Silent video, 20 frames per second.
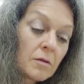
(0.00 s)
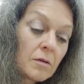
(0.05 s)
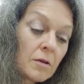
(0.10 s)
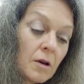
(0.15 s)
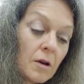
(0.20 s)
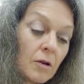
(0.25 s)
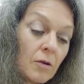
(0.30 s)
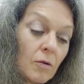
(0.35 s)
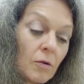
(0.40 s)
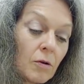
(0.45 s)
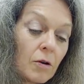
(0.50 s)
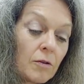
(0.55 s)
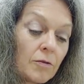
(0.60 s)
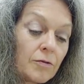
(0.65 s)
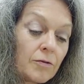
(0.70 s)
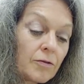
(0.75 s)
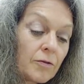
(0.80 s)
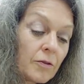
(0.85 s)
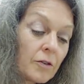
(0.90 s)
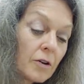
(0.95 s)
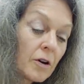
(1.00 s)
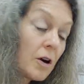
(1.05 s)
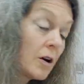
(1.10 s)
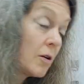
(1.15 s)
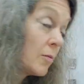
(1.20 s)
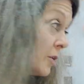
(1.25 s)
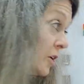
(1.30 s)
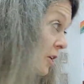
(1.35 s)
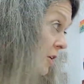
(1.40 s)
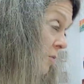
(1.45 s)
And Orff
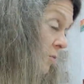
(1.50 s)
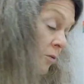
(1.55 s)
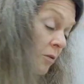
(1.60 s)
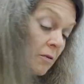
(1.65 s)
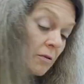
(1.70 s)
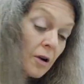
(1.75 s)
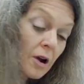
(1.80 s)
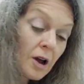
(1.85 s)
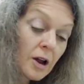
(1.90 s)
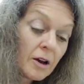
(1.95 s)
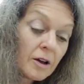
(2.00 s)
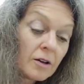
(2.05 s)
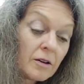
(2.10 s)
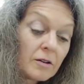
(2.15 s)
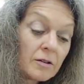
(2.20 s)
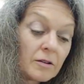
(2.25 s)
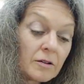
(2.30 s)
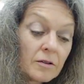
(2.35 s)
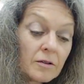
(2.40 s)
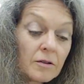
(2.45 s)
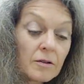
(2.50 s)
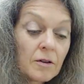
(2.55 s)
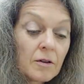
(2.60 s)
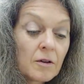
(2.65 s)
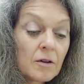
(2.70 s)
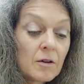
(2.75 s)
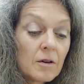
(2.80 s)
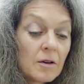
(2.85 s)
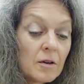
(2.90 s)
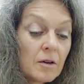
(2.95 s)
Carmina Burana,
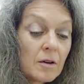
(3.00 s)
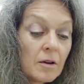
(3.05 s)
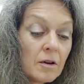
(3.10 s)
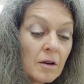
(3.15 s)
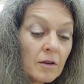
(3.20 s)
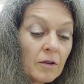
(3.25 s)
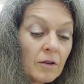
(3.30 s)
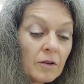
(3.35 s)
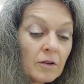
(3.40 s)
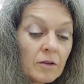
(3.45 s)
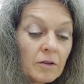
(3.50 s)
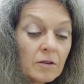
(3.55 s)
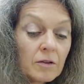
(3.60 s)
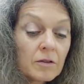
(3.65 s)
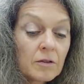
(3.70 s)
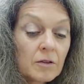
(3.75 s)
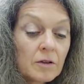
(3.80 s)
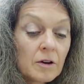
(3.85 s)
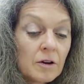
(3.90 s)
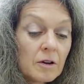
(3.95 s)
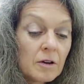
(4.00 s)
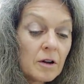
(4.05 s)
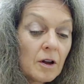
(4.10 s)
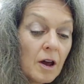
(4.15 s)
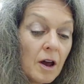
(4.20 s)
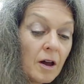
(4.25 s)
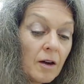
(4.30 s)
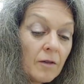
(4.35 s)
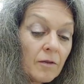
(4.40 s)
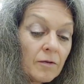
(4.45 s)
if you're gonna
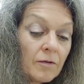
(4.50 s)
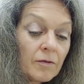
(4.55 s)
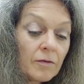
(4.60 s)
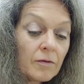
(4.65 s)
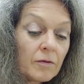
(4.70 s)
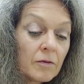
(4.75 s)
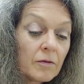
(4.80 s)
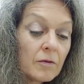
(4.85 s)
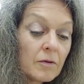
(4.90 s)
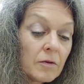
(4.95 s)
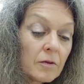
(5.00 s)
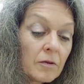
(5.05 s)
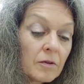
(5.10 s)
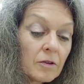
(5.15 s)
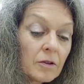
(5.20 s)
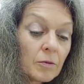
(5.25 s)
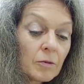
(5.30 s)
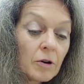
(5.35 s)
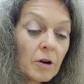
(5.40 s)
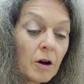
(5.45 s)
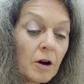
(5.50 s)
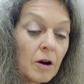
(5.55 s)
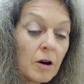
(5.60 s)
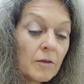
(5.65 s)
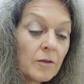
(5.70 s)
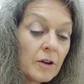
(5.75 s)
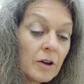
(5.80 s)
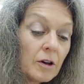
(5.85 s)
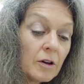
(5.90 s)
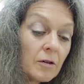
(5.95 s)
have some
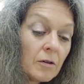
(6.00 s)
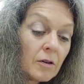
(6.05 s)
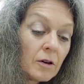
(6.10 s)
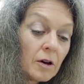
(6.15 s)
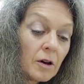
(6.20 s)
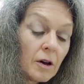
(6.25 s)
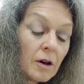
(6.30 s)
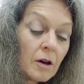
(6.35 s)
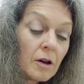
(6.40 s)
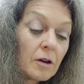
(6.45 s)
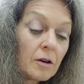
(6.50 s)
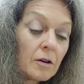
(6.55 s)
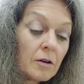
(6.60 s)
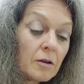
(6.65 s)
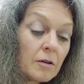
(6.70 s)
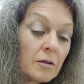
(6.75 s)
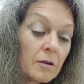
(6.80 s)
carving going on,